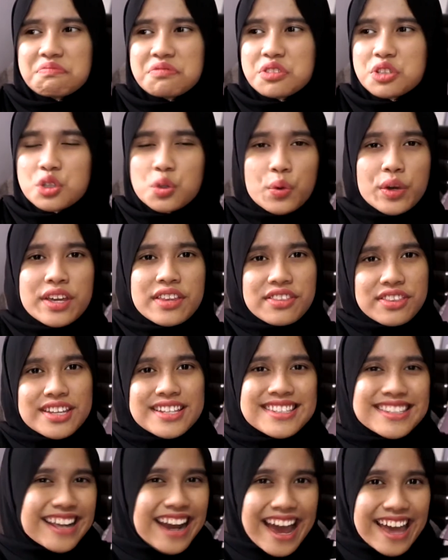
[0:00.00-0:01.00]
doing
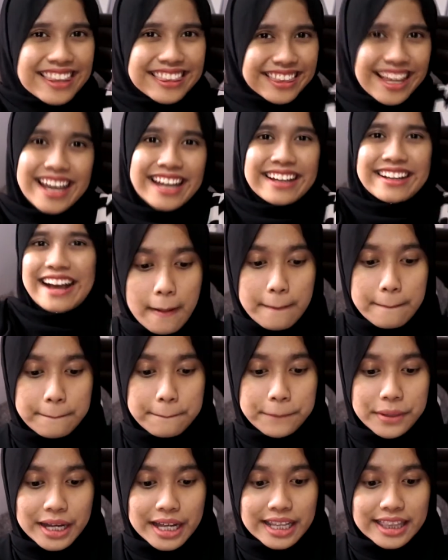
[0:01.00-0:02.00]
things that I like.
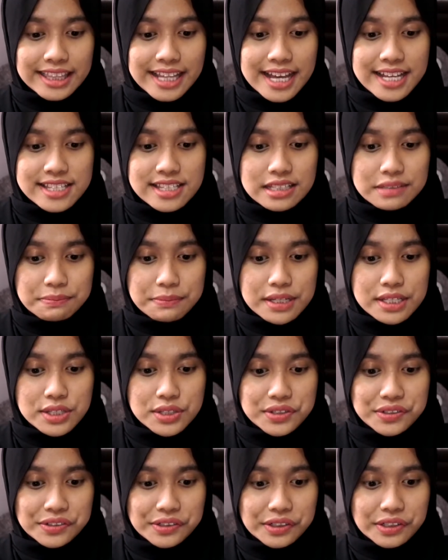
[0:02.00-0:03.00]
But last
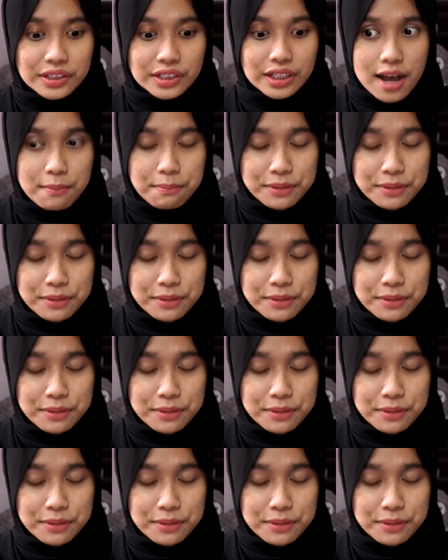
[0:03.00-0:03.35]
semester,